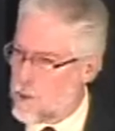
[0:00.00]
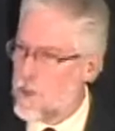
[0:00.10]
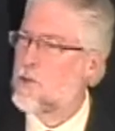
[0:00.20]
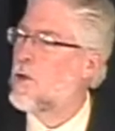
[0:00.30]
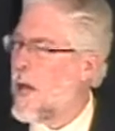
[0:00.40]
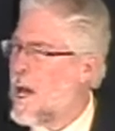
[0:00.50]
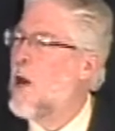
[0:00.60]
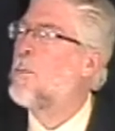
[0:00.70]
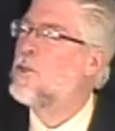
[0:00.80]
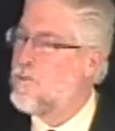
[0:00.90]
So this will kind of
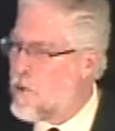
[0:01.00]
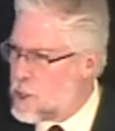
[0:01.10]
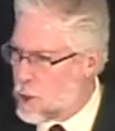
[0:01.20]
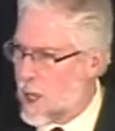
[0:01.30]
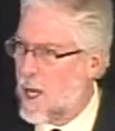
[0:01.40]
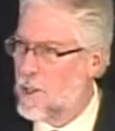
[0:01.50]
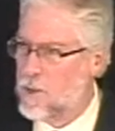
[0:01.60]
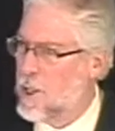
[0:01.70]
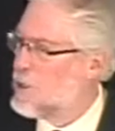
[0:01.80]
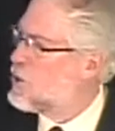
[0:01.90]
help us
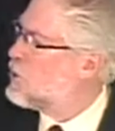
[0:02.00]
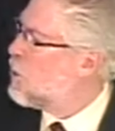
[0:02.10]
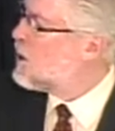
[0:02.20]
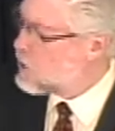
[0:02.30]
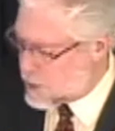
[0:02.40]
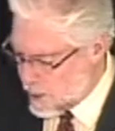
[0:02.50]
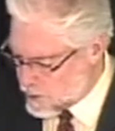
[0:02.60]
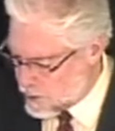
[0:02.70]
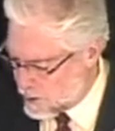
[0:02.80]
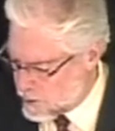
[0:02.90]
visualize this as we
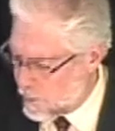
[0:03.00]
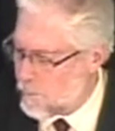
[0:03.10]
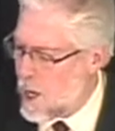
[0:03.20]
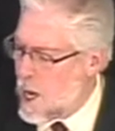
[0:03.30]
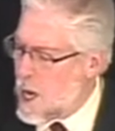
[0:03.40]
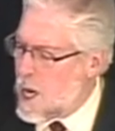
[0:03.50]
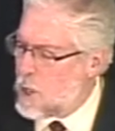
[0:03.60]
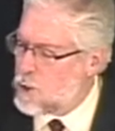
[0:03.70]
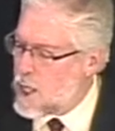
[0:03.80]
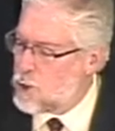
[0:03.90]
discuss this.
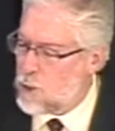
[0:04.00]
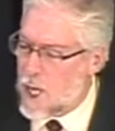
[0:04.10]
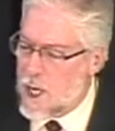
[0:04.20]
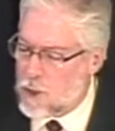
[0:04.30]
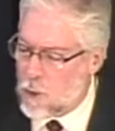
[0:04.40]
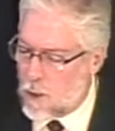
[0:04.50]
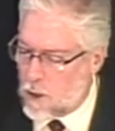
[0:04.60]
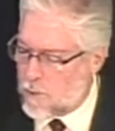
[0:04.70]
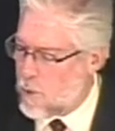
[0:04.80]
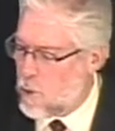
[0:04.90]
Here's an interesting
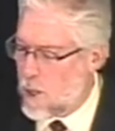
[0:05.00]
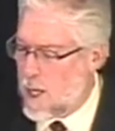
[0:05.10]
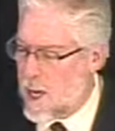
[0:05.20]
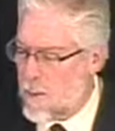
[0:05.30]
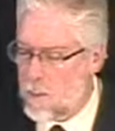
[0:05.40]
historical photo I came